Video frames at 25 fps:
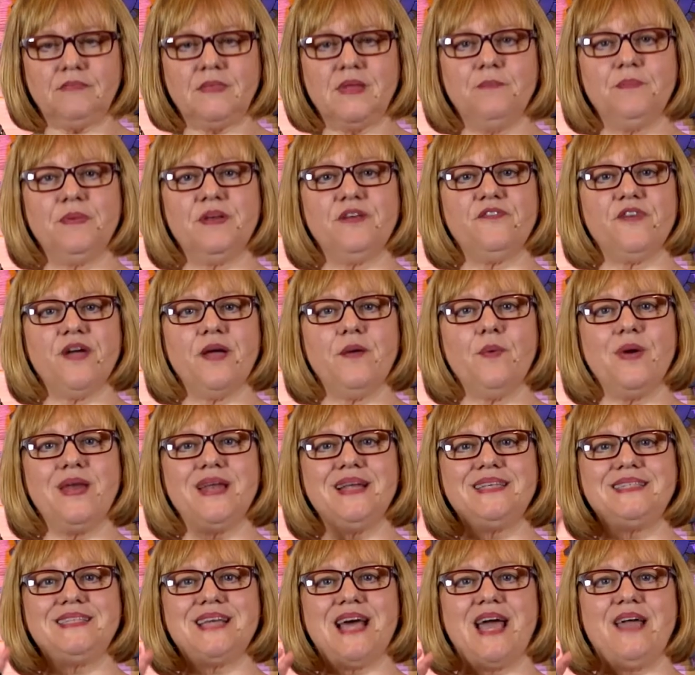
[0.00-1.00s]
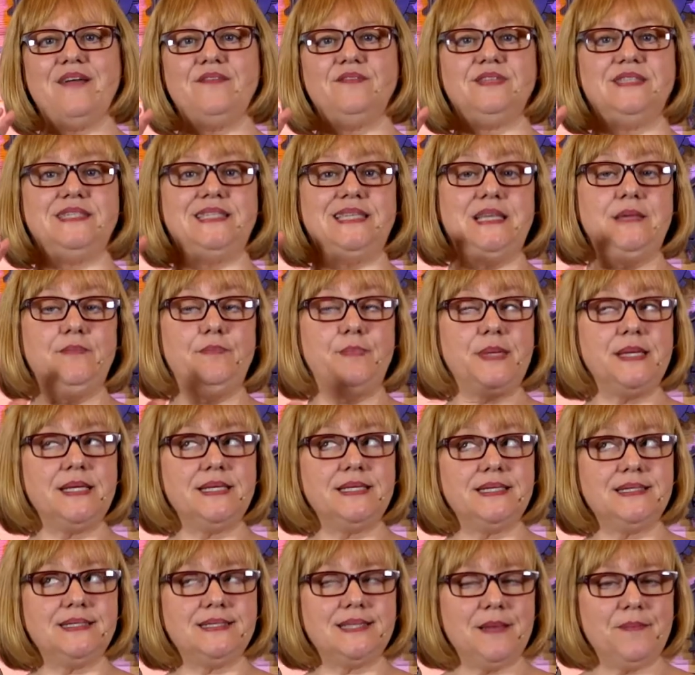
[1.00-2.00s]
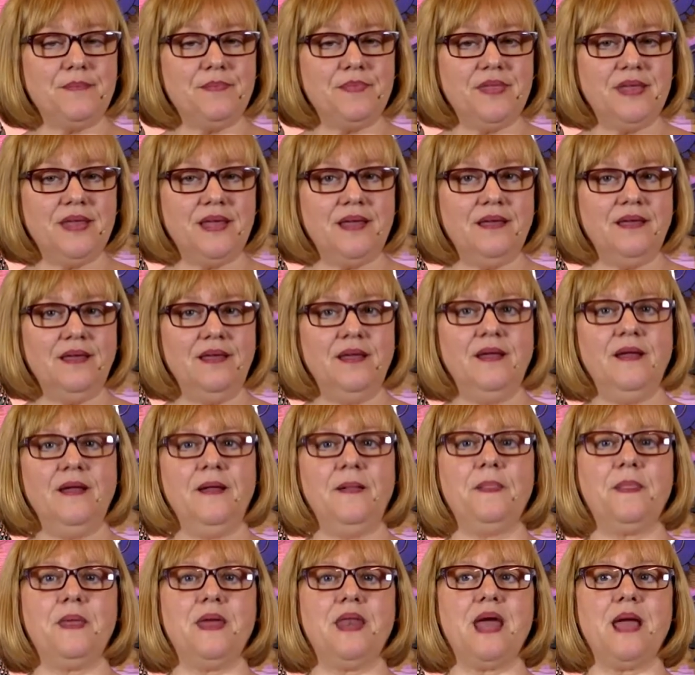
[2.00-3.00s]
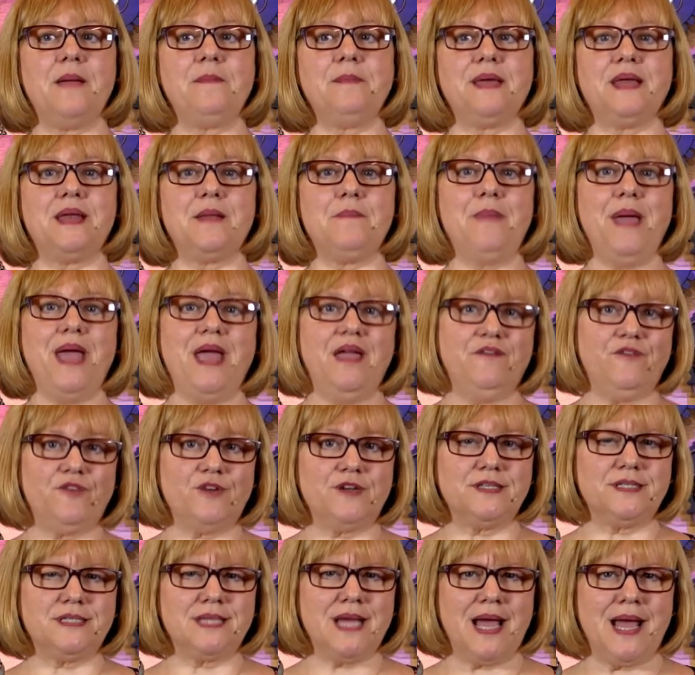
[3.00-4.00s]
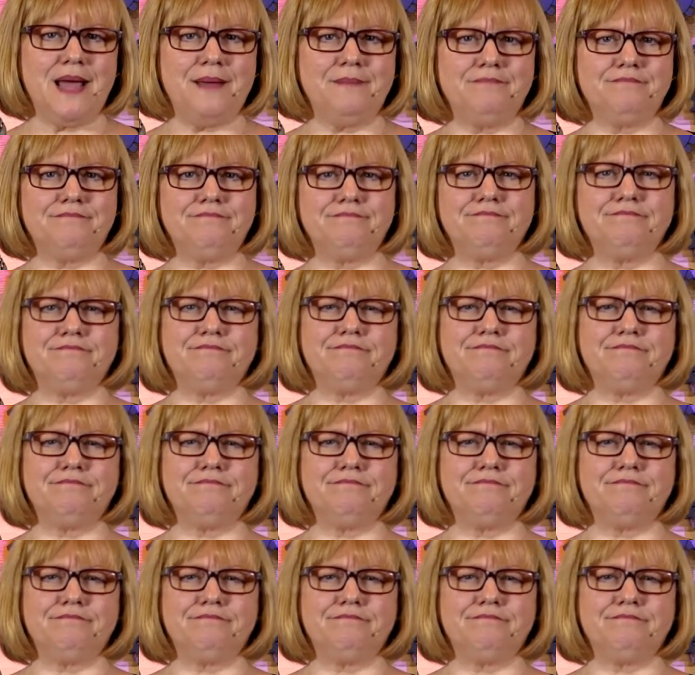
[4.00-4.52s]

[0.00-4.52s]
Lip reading: But if I want to dive deep into something, then I'm going to pay for his time.